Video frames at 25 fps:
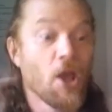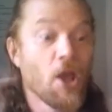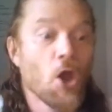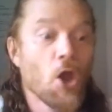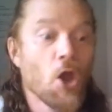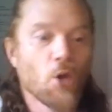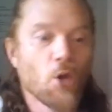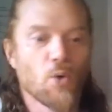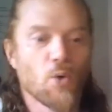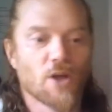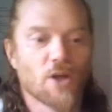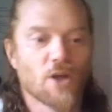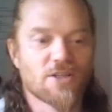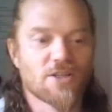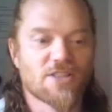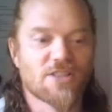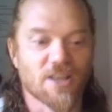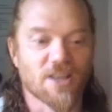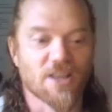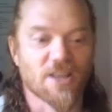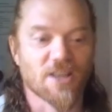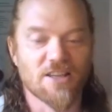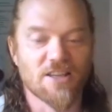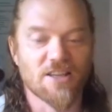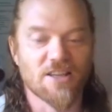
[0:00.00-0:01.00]
who was
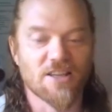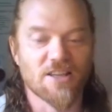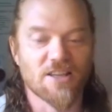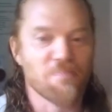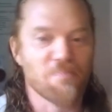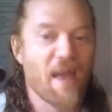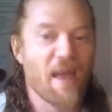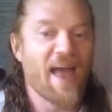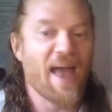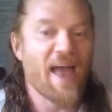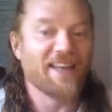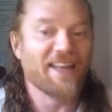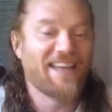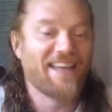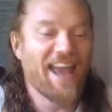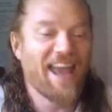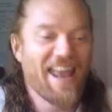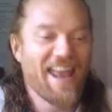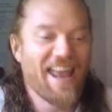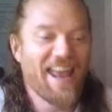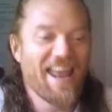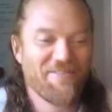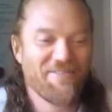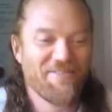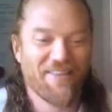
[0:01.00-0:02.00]
sitting in his man
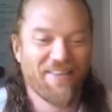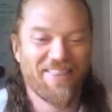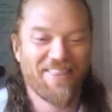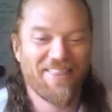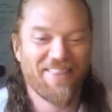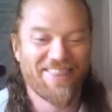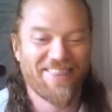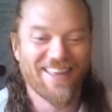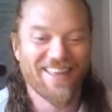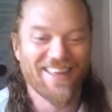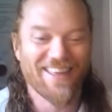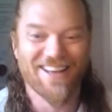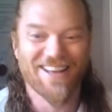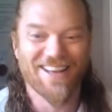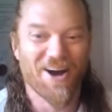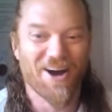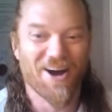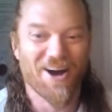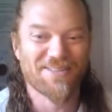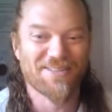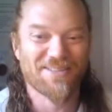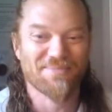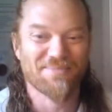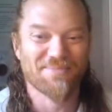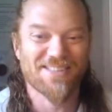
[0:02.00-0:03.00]
cave and thinking
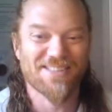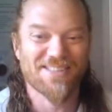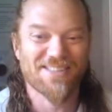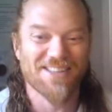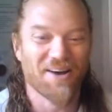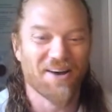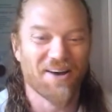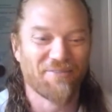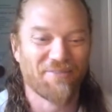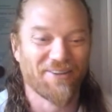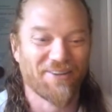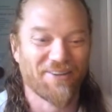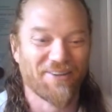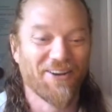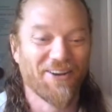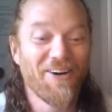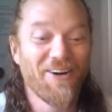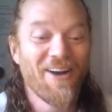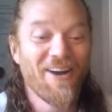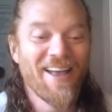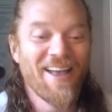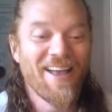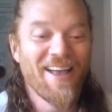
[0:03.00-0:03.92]
up some stuff, you know?